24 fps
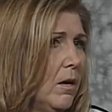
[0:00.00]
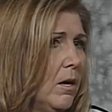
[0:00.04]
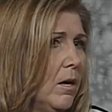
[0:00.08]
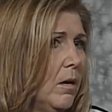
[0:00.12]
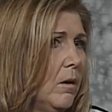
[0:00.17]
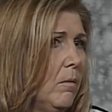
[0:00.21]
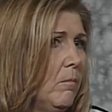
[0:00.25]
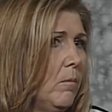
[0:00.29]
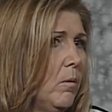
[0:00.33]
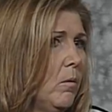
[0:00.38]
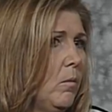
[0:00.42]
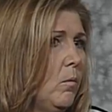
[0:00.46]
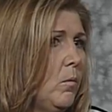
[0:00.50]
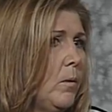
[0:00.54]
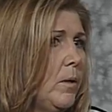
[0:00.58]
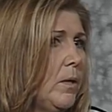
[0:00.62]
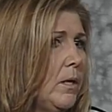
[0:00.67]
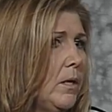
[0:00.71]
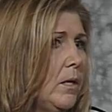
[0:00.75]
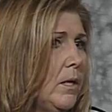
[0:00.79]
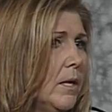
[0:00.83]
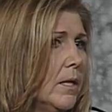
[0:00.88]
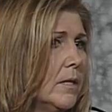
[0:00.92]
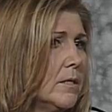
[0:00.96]
Um,
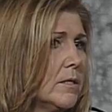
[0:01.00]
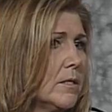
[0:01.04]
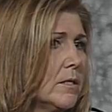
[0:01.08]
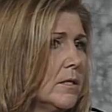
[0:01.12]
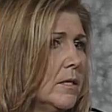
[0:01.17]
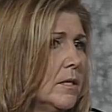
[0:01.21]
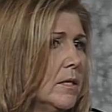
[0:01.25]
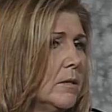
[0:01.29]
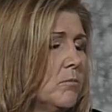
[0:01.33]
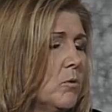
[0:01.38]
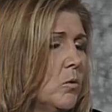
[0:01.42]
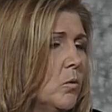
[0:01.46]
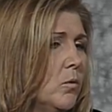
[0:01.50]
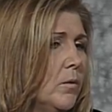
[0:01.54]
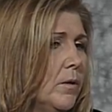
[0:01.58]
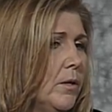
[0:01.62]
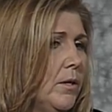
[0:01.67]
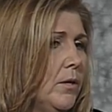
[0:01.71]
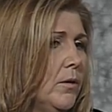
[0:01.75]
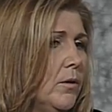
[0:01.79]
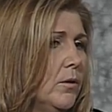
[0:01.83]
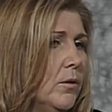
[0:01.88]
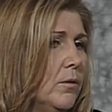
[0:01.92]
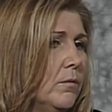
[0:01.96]
we ended up
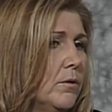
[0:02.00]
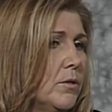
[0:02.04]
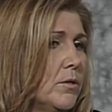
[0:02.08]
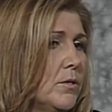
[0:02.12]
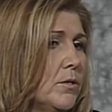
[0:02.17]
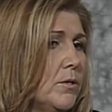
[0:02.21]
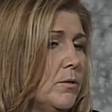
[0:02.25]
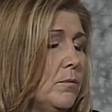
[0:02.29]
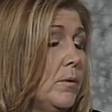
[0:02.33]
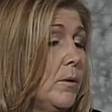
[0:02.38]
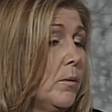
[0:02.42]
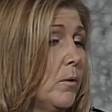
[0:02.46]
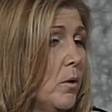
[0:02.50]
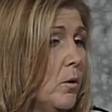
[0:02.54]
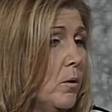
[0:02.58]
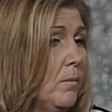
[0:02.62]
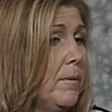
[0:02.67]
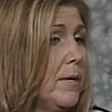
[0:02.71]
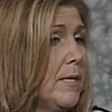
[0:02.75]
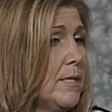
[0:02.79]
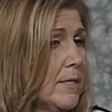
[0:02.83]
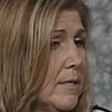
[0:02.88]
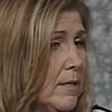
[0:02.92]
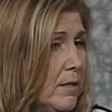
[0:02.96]
going over to, we were
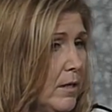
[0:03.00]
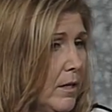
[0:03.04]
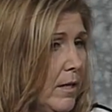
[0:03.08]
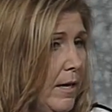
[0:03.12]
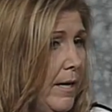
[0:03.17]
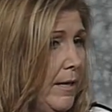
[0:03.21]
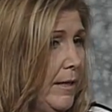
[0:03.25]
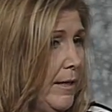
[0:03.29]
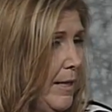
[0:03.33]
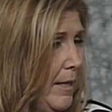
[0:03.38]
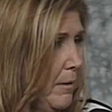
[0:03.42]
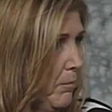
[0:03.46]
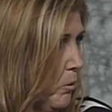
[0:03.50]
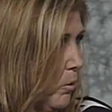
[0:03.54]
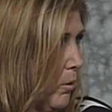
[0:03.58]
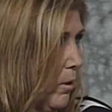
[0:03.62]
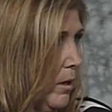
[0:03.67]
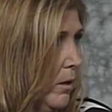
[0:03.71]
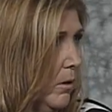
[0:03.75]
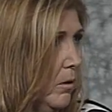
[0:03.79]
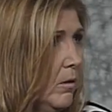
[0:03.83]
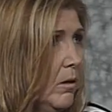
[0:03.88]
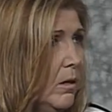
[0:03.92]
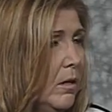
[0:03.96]
home based in, at Camp
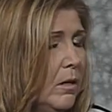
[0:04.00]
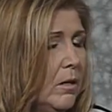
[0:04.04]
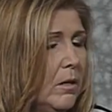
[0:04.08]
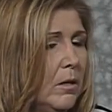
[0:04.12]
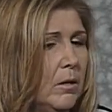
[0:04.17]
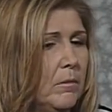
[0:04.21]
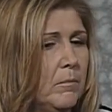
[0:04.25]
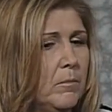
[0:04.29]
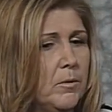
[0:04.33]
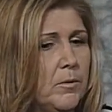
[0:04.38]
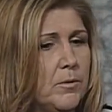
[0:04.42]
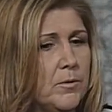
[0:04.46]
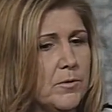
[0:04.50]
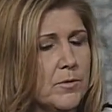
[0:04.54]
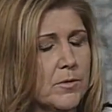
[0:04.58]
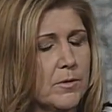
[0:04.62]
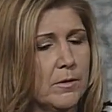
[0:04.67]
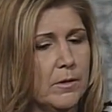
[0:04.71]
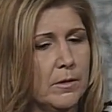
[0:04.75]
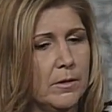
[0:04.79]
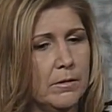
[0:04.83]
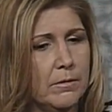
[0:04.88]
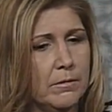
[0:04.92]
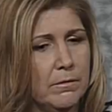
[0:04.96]
Moreell, um, who's
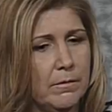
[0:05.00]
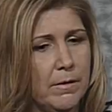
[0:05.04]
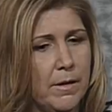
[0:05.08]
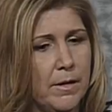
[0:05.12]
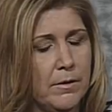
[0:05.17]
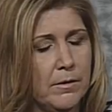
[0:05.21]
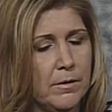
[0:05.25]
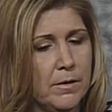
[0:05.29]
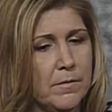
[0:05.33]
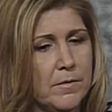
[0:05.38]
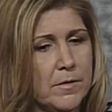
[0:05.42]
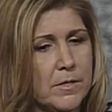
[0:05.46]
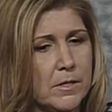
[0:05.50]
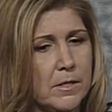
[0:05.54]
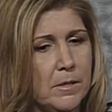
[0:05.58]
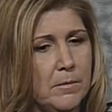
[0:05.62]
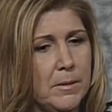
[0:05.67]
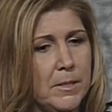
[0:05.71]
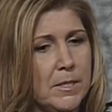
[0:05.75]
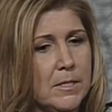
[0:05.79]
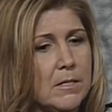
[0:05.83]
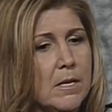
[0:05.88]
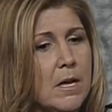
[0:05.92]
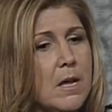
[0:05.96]
the father of the
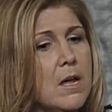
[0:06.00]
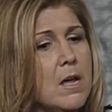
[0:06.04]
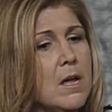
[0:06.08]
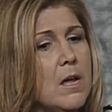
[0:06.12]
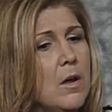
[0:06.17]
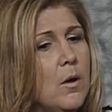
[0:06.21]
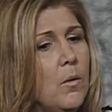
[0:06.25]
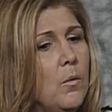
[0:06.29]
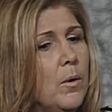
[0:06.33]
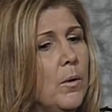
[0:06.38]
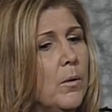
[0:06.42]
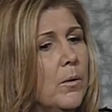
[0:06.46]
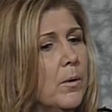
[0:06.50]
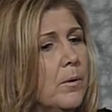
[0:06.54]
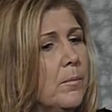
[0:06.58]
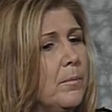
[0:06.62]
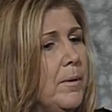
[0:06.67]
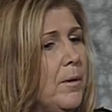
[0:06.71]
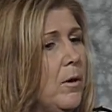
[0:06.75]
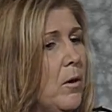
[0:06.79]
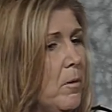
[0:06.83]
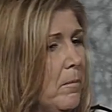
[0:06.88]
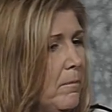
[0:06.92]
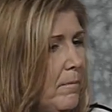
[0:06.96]
Seabees. We were
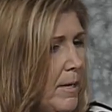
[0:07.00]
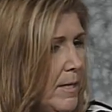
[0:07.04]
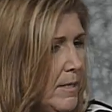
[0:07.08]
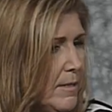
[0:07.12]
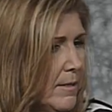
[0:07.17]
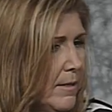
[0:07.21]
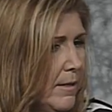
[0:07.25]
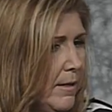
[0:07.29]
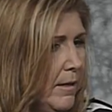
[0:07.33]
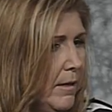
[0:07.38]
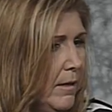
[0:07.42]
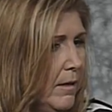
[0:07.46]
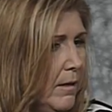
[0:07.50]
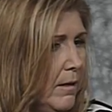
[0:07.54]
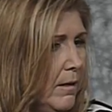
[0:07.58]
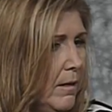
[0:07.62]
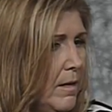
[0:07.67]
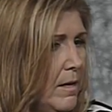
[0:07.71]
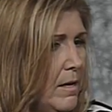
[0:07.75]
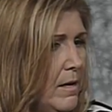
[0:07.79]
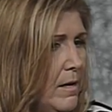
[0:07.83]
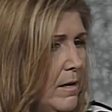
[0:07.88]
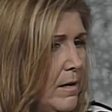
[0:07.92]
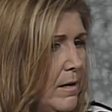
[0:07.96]
home based
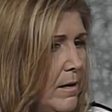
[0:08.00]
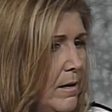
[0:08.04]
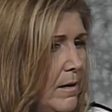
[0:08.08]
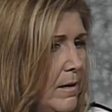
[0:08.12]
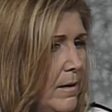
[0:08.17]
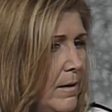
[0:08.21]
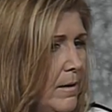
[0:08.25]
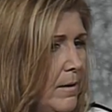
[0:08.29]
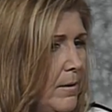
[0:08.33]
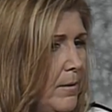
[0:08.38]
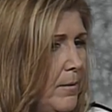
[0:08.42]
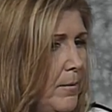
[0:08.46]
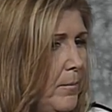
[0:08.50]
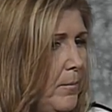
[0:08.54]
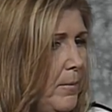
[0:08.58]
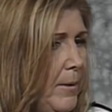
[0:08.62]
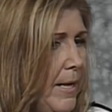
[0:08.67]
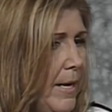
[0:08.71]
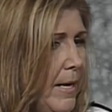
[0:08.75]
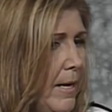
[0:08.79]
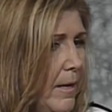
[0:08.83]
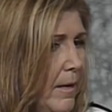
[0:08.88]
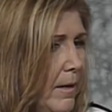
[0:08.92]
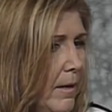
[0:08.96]
there. Uh,
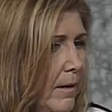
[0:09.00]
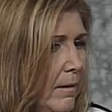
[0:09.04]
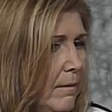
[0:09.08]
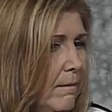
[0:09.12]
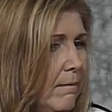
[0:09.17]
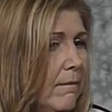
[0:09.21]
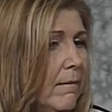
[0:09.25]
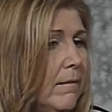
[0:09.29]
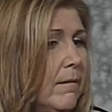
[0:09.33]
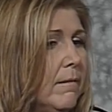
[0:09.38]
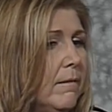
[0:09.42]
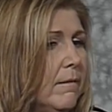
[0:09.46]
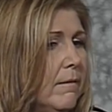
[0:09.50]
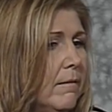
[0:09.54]
we had